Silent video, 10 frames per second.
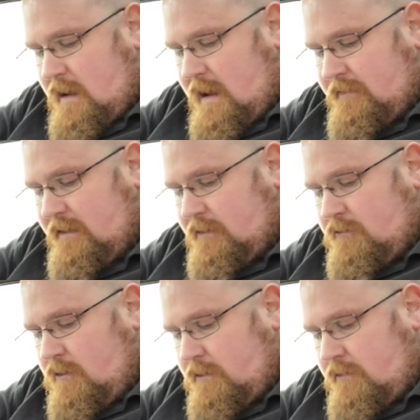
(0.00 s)
and these
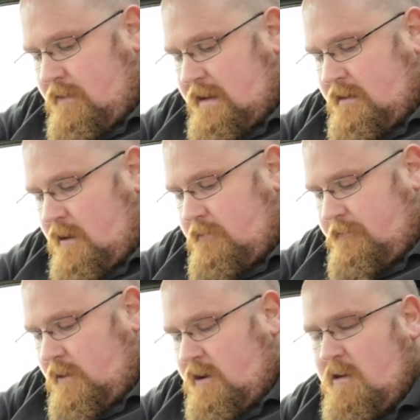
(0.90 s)
control the radio,
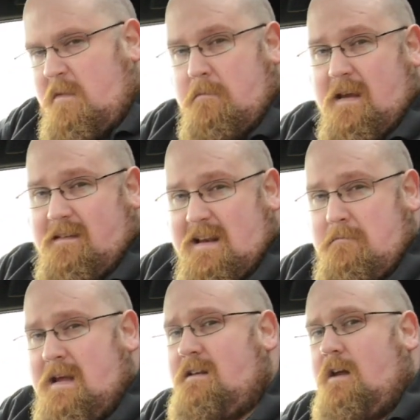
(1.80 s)
volume and basically
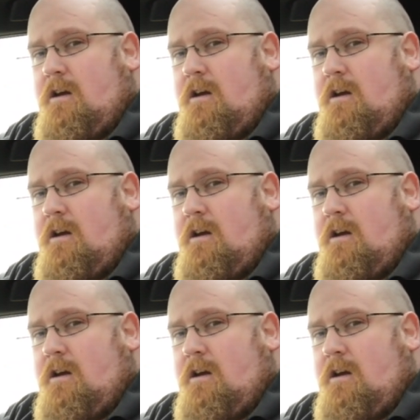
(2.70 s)
media